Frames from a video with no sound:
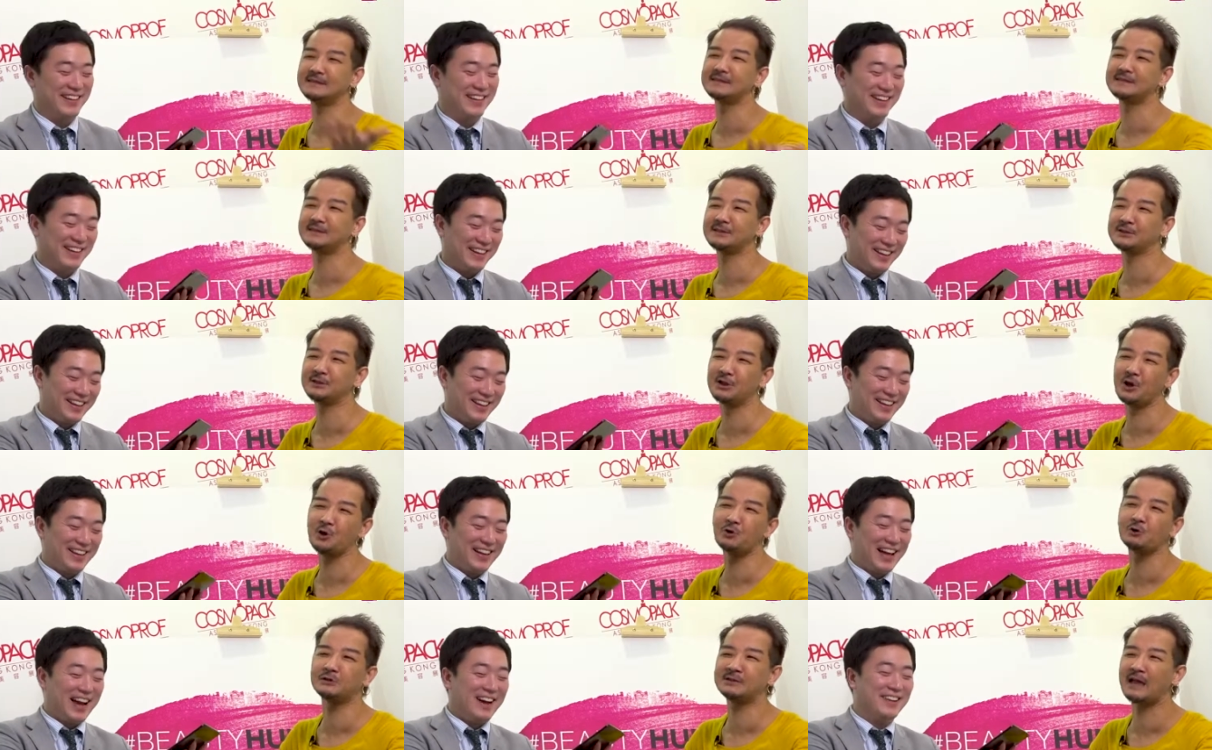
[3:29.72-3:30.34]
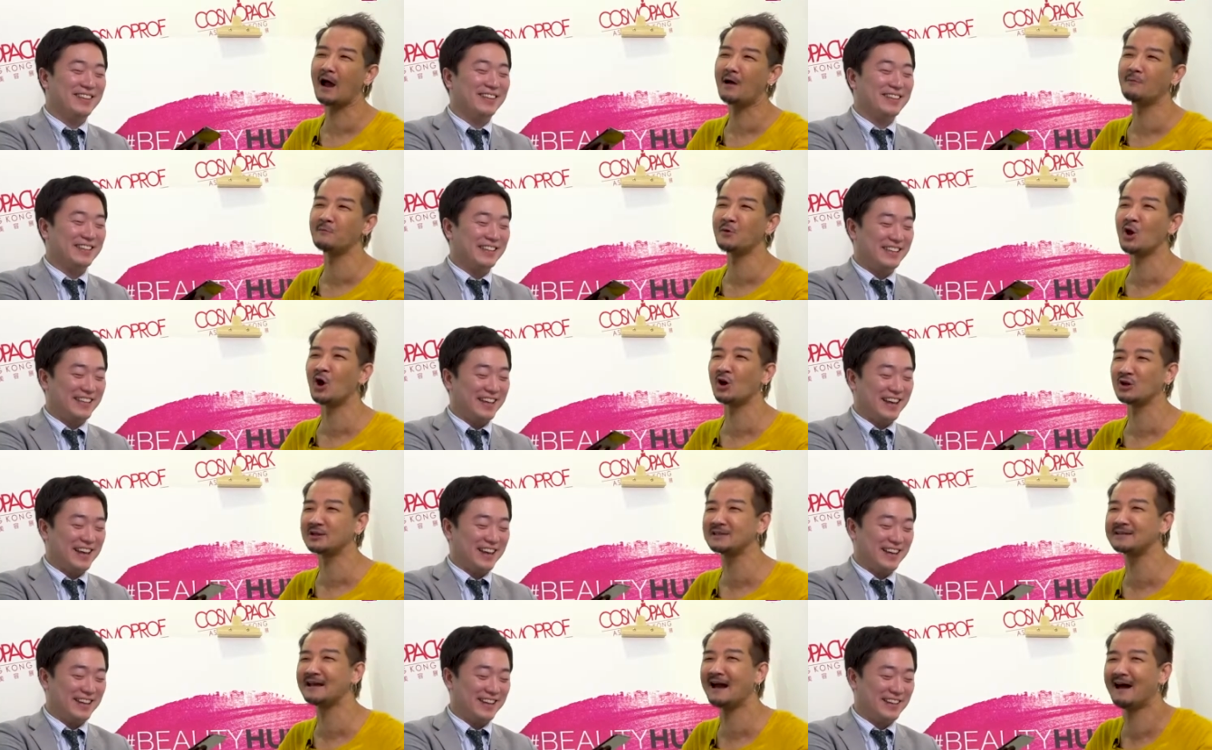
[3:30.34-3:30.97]
Speaker 1: just knows that I'm not
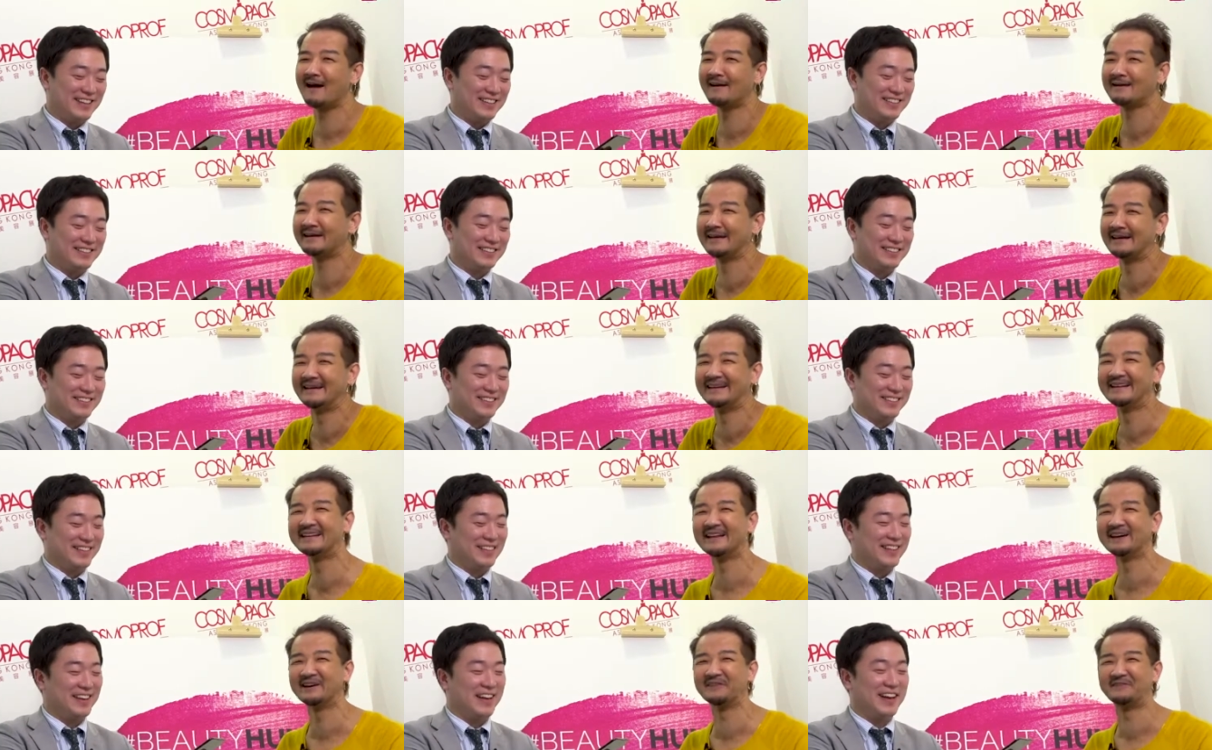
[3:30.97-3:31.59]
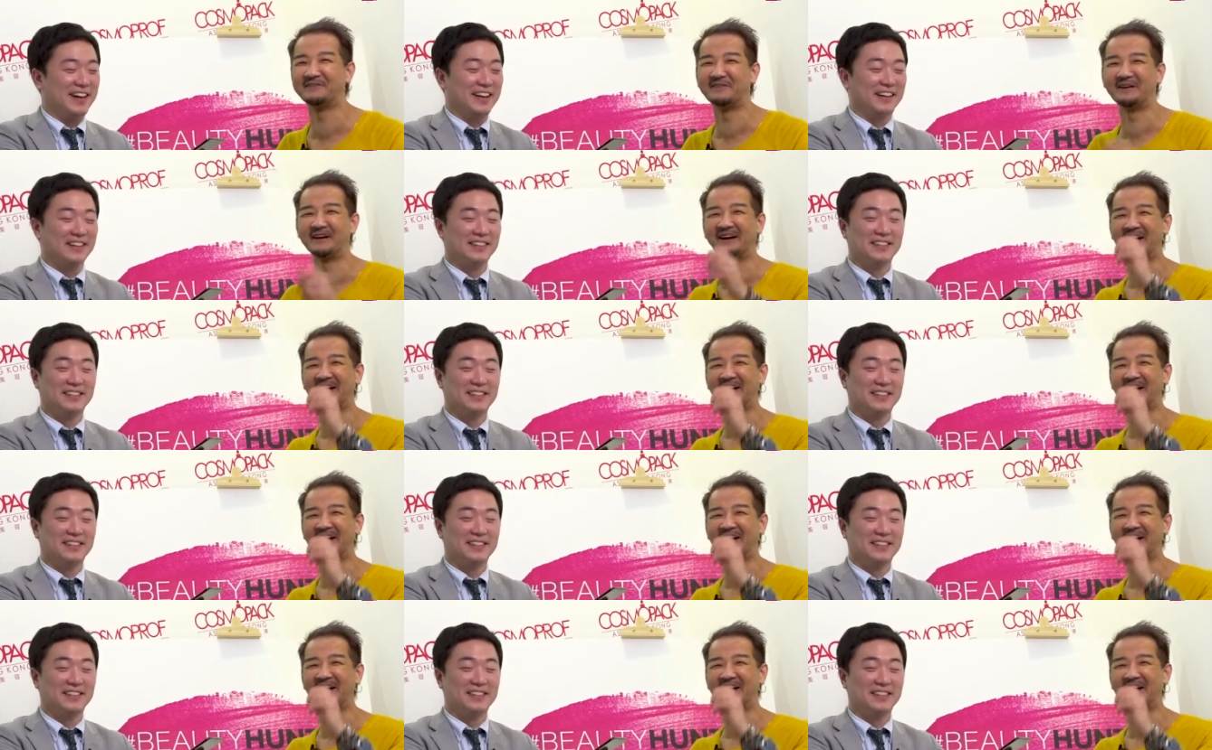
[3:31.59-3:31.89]
yeah. young enough yeah.